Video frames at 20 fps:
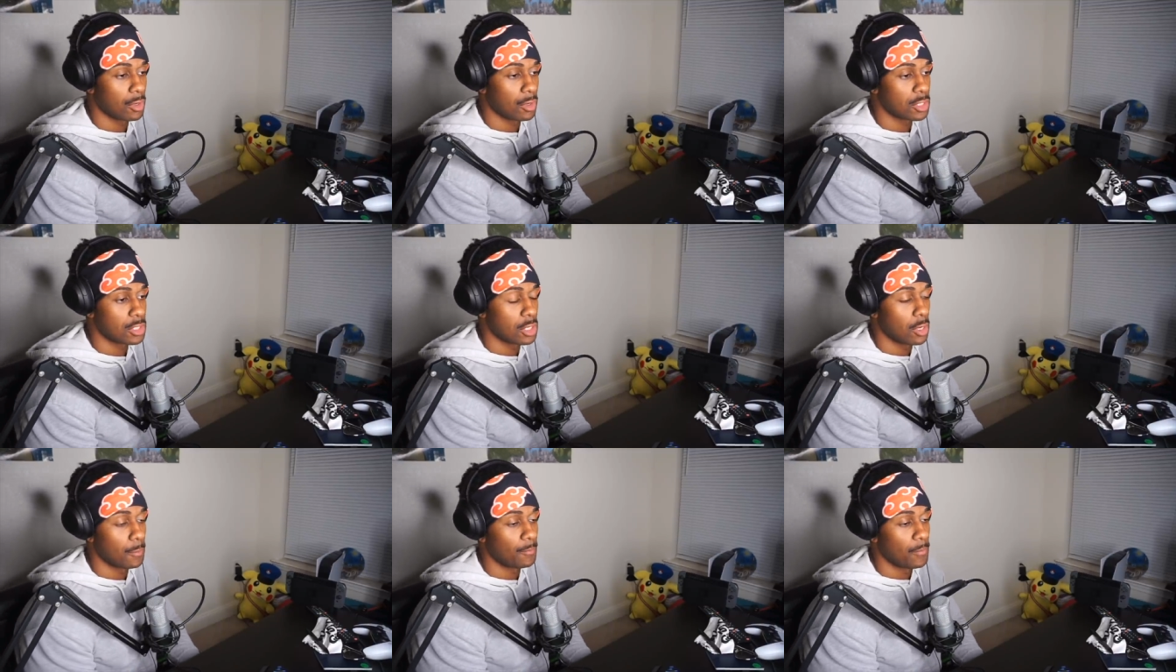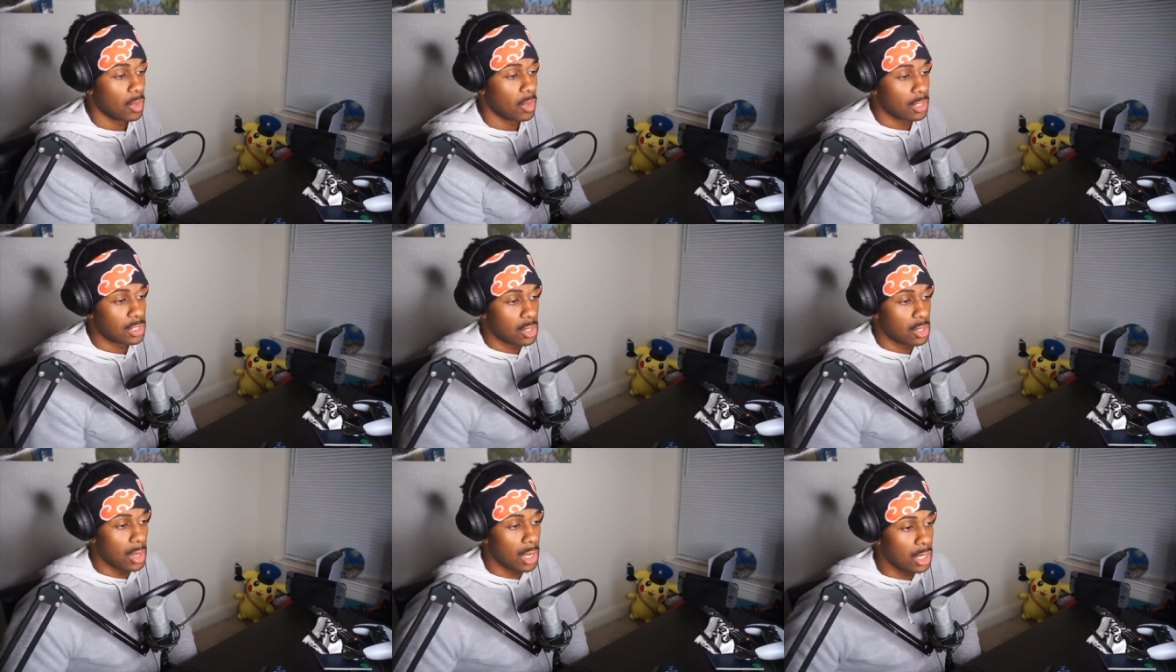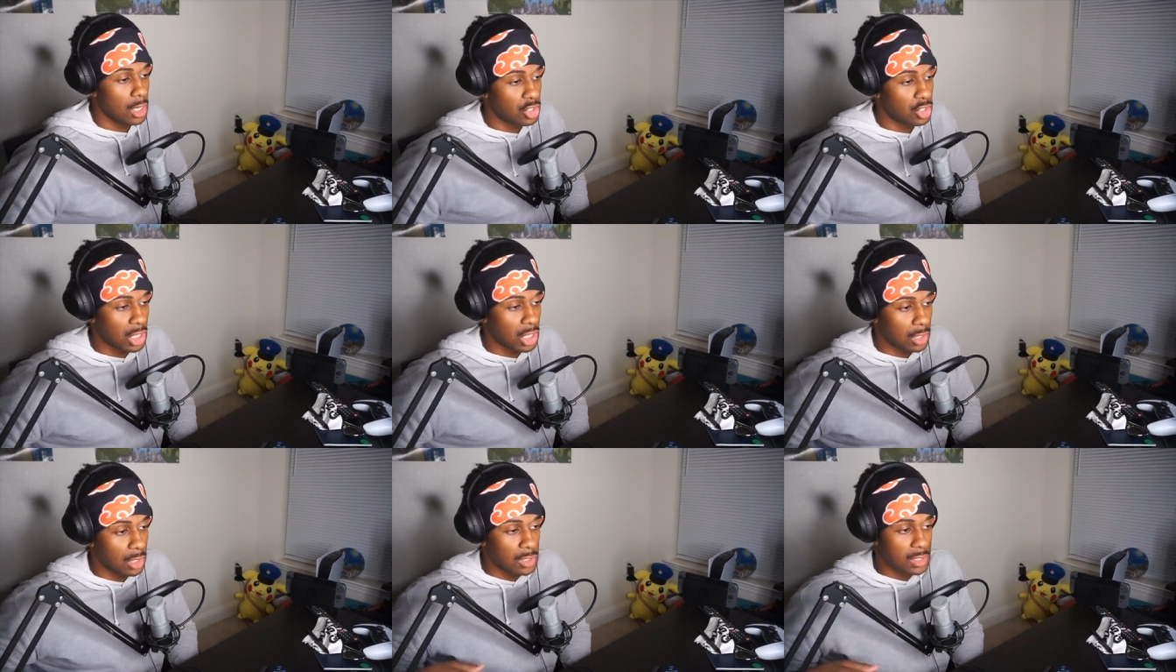So let's go ahead and
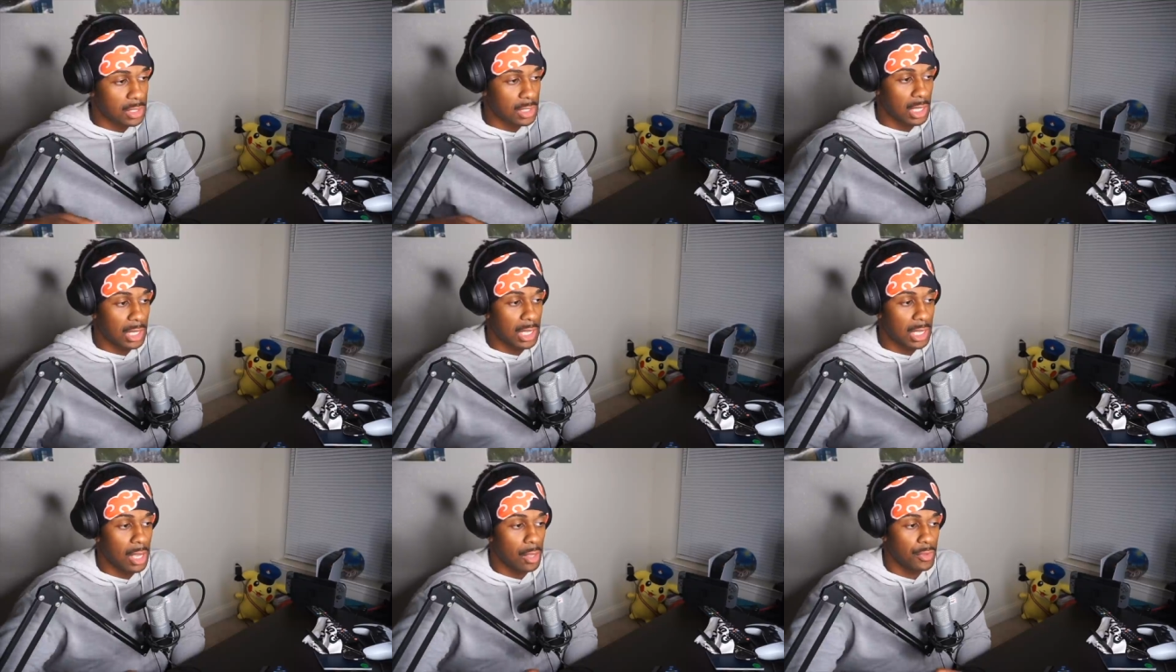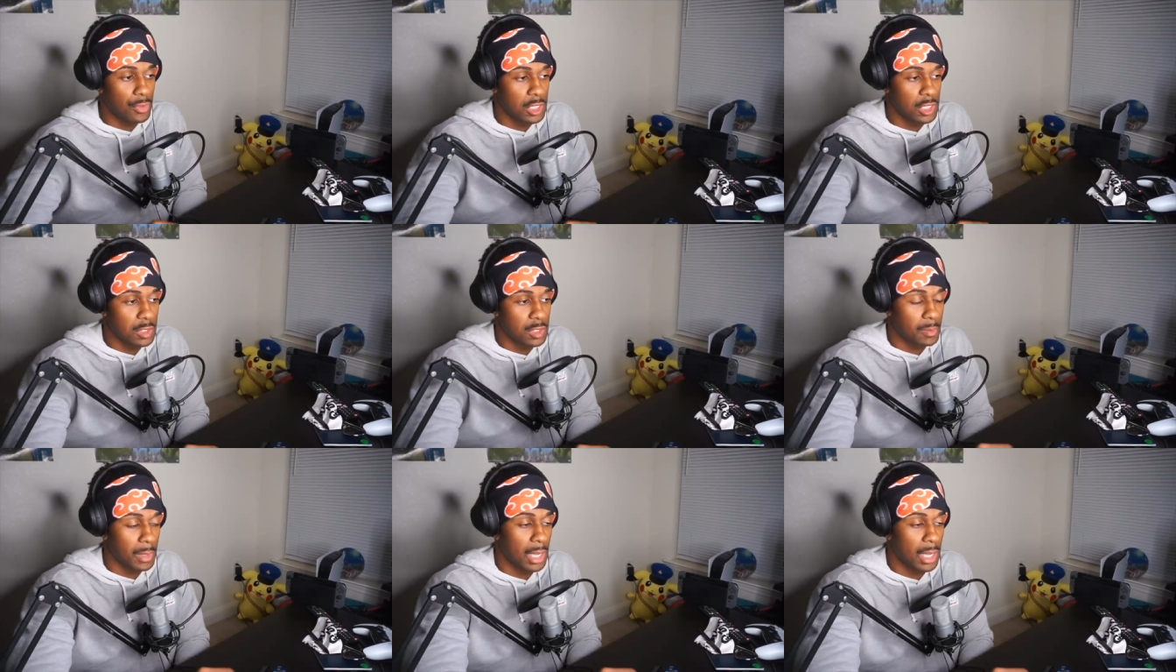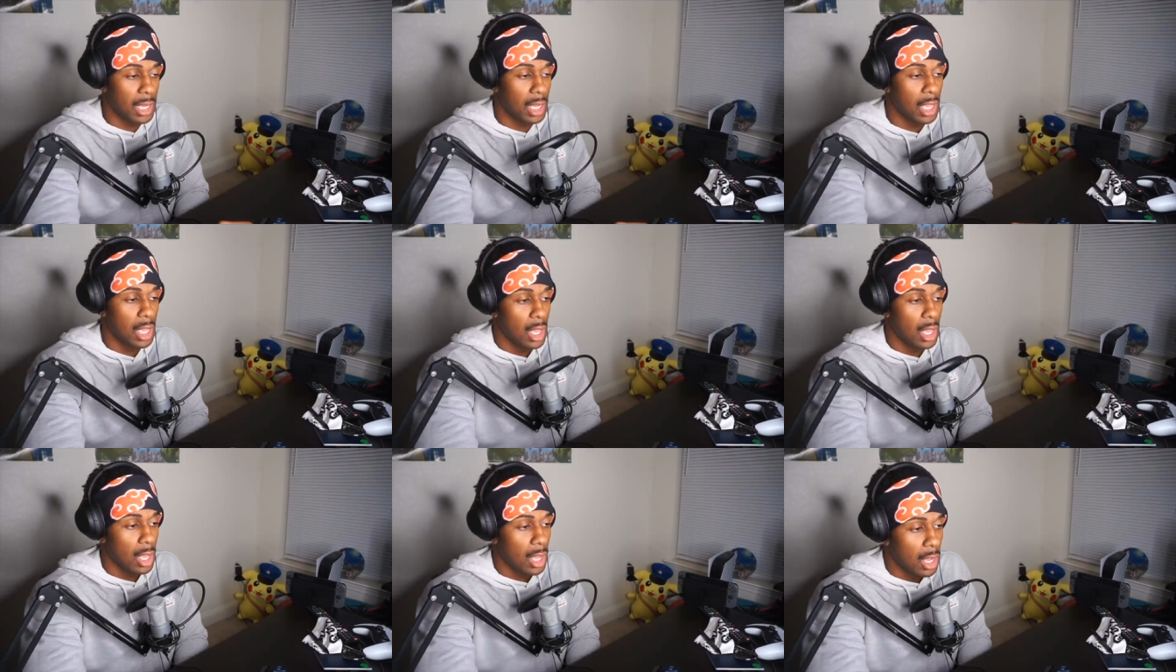check this thing out. This is by
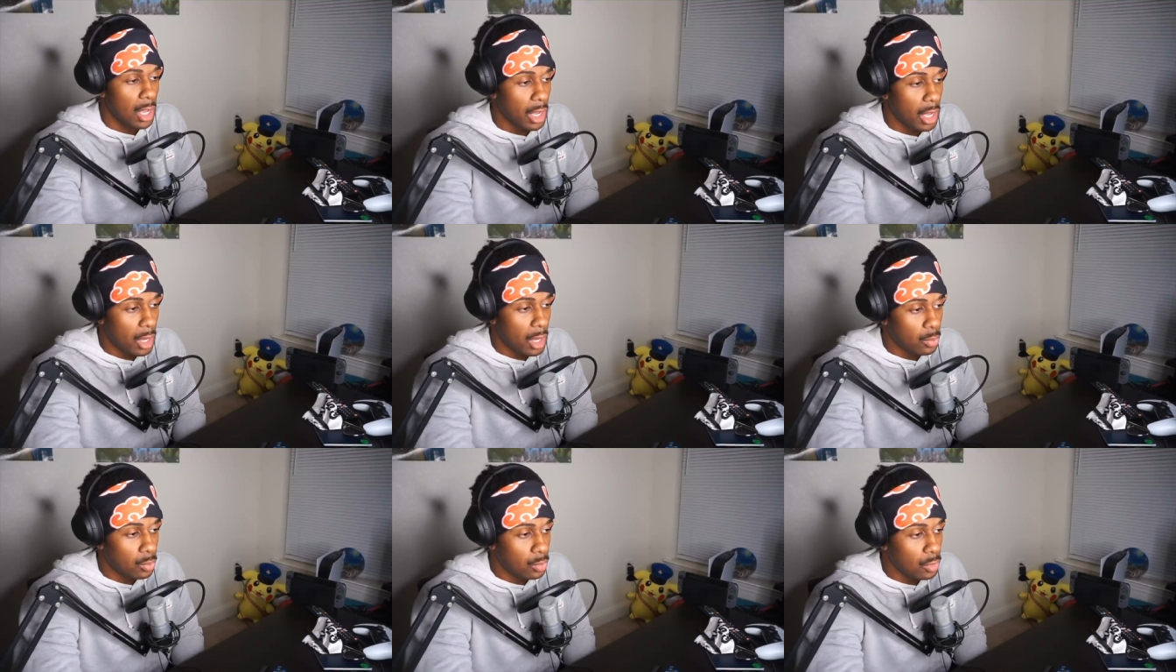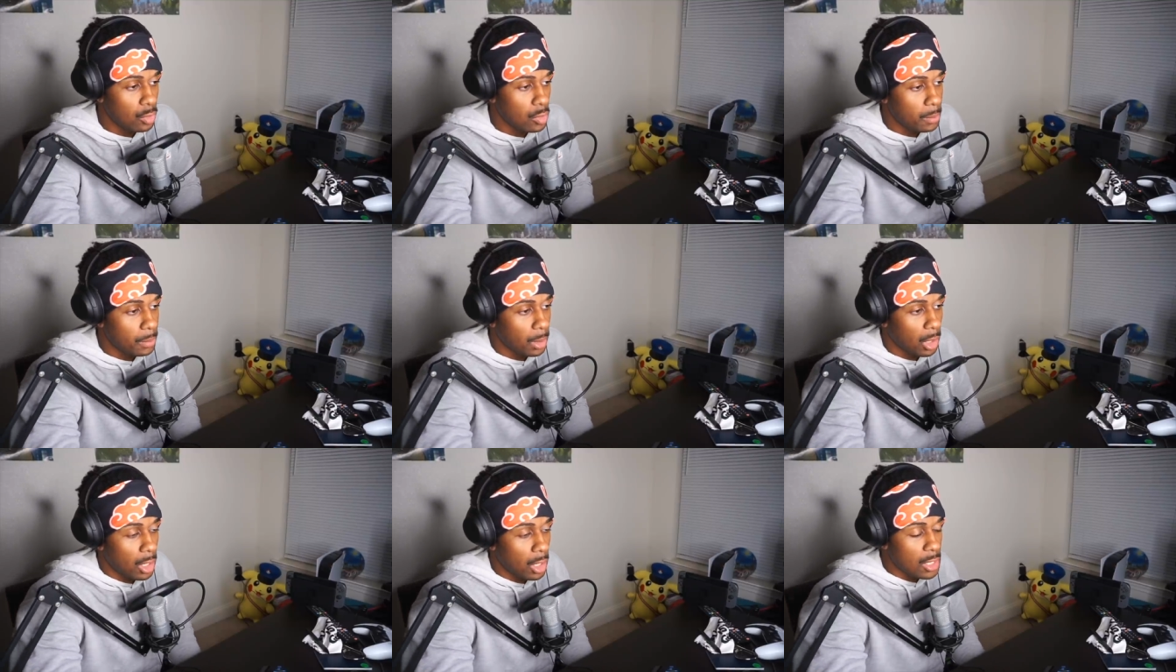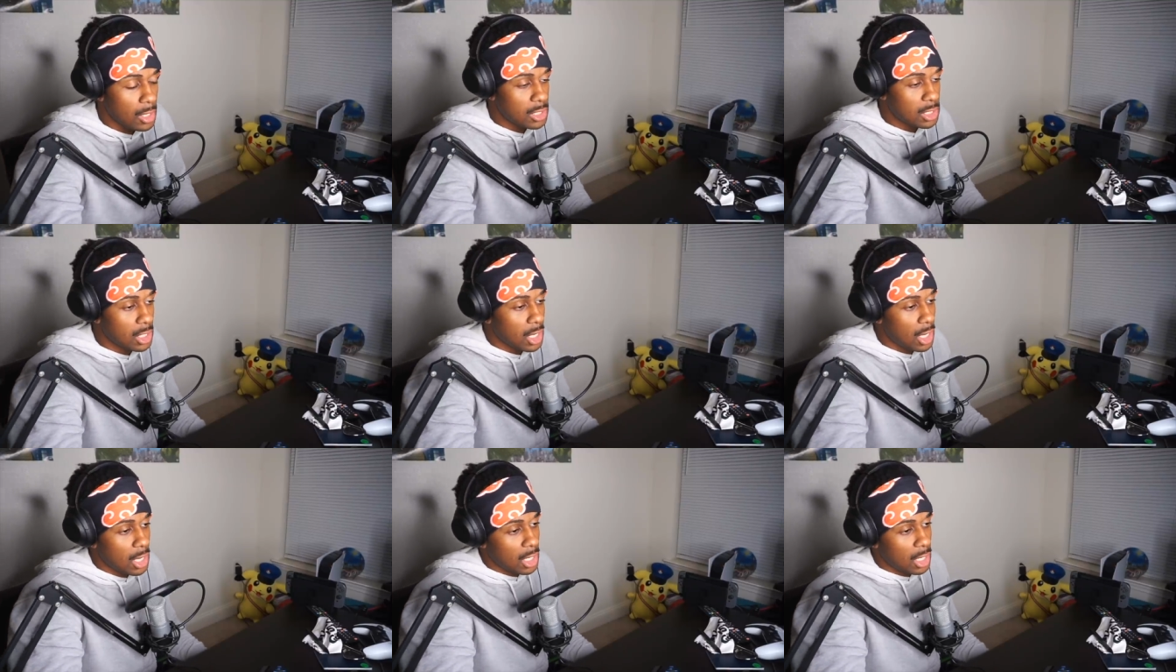Rue Boss.